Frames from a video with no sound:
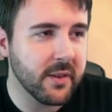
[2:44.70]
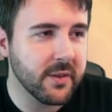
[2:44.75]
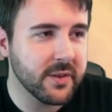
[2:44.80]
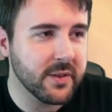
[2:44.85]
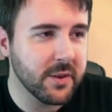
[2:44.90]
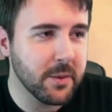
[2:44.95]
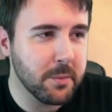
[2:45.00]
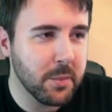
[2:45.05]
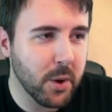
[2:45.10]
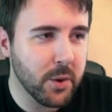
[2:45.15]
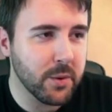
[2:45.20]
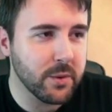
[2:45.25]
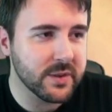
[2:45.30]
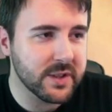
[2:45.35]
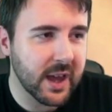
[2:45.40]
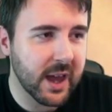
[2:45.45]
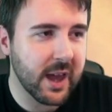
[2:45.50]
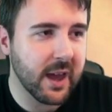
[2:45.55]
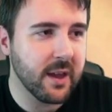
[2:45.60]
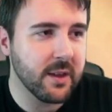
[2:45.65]
the models
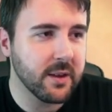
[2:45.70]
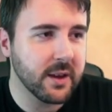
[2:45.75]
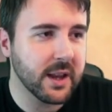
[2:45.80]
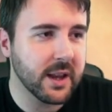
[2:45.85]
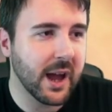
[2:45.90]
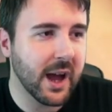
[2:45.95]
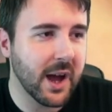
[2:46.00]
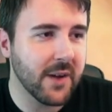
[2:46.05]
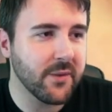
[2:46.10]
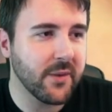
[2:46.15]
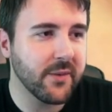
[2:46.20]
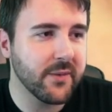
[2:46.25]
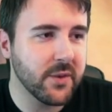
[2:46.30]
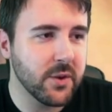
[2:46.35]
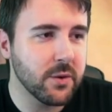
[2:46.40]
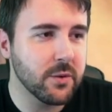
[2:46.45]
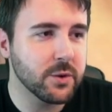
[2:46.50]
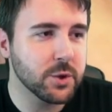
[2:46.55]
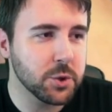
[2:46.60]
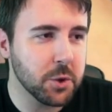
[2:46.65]
here, you're going to have a
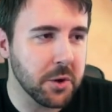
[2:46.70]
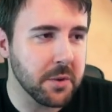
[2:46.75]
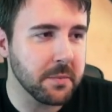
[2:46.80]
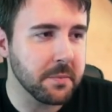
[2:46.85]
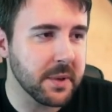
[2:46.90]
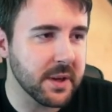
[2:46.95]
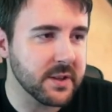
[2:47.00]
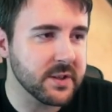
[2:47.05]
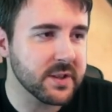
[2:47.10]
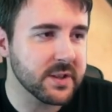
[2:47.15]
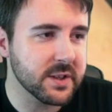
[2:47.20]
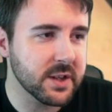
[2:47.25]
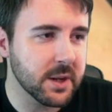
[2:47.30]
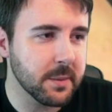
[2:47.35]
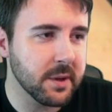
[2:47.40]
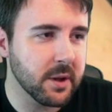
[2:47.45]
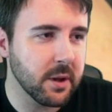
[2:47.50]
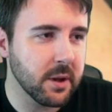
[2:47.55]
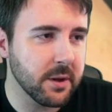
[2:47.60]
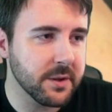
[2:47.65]
few trope bits. There's going to
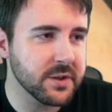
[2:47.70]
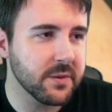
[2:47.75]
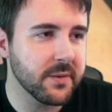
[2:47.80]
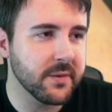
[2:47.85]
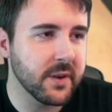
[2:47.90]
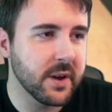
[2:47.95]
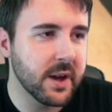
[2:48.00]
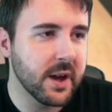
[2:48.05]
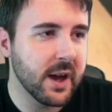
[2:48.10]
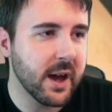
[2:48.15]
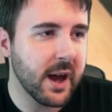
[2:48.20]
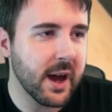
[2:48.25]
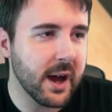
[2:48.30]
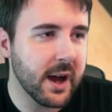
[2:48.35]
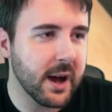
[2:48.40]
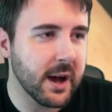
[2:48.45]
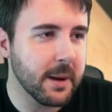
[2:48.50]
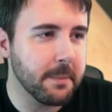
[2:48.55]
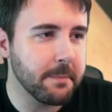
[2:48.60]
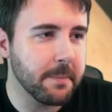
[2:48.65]
be lots of
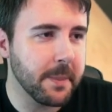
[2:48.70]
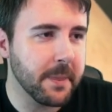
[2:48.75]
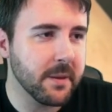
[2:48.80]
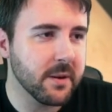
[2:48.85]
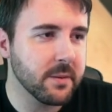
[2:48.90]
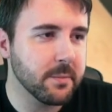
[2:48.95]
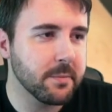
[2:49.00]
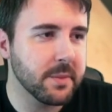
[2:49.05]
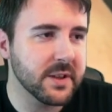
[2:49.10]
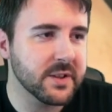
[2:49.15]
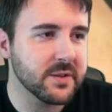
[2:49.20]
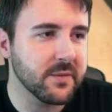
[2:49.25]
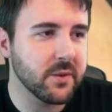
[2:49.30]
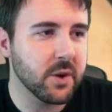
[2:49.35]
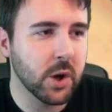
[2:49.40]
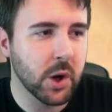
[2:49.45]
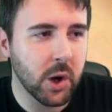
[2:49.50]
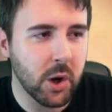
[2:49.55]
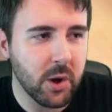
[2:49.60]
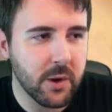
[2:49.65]
bits of
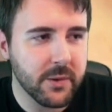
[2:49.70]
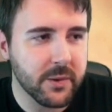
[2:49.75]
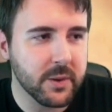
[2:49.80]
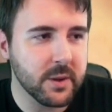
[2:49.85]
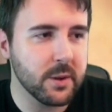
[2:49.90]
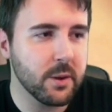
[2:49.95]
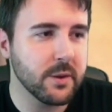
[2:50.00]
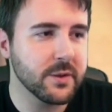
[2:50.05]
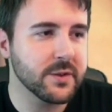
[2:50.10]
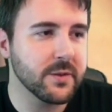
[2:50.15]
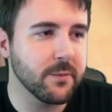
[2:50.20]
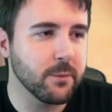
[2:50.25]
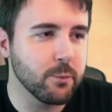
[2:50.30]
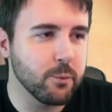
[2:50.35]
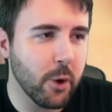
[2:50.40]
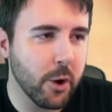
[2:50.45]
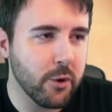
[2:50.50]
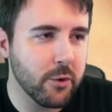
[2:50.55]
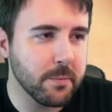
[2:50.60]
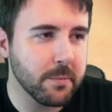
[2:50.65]
cloth, lots of
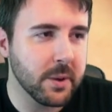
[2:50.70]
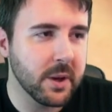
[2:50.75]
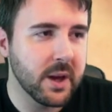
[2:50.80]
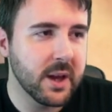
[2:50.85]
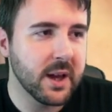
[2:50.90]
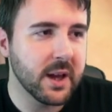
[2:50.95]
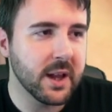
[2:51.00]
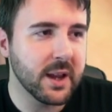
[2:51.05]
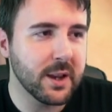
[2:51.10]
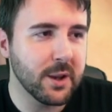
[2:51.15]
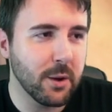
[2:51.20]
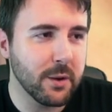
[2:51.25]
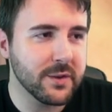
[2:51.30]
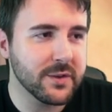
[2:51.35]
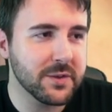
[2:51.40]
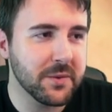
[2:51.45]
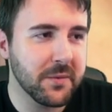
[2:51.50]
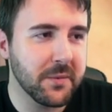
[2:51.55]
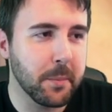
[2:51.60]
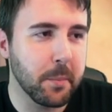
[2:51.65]
rope,
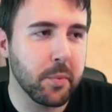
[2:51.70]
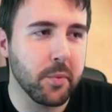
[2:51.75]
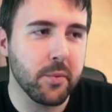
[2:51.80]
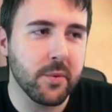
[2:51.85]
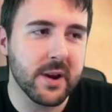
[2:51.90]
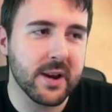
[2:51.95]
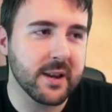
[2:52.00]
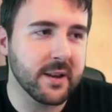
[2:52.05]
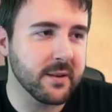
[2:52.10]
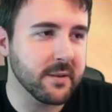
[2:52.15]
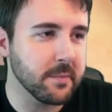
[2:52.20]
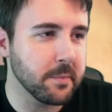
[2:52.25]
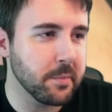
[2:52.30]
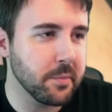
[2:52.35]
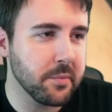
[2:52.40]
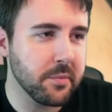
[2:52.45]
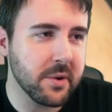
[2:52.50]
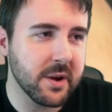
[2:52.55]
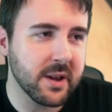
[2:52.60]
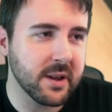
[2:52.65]
lots of brilliant
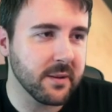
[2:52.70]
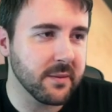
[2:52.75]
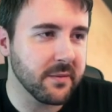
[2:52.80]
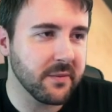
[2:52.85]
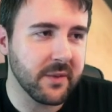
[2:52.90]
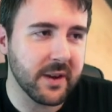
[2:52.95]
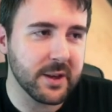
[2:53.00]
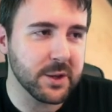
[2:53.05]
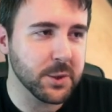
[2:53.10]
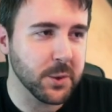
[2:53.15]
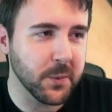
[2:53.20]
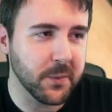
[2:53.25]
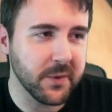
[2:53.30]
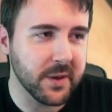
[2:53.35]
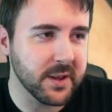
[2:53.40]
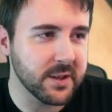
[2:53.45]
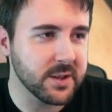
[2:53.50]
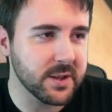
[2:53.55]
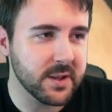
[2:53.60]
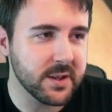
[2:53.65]
facial
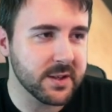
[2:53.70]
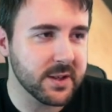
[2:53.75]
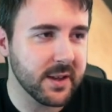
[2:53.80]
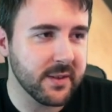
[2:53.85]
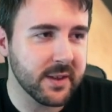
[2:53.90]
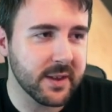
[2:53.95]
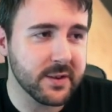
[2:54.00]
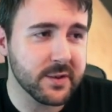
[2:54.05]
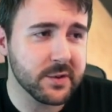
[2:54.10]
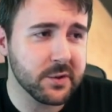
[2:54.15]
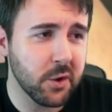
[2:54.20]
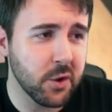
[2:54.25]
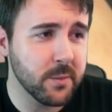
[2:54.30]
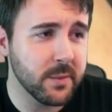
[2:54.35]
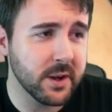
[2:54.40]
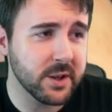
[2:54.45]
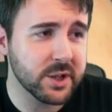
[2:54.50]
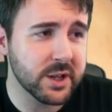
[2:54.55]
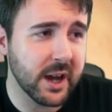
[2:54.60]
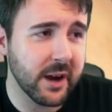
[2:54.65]
features. There's so
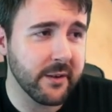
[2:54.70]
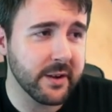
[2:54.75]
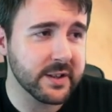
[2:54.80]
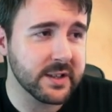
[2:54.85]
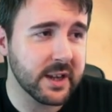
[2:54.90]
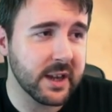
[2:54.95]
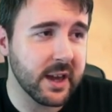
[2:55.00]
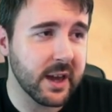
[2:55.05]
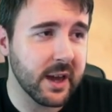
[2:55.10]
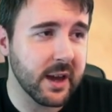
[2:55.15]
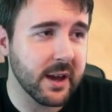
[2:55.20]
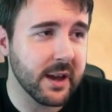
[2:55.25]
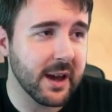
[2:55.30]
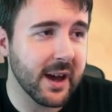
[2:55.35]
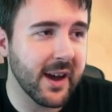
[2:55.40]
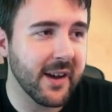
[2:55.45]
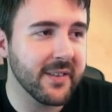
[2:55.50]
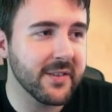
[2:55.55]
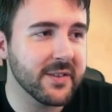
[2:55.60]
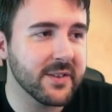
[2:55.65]
much character here,
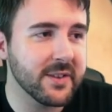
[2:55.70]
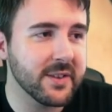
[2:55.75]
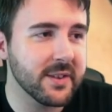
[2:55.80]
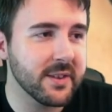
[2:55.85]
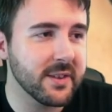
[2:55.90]
and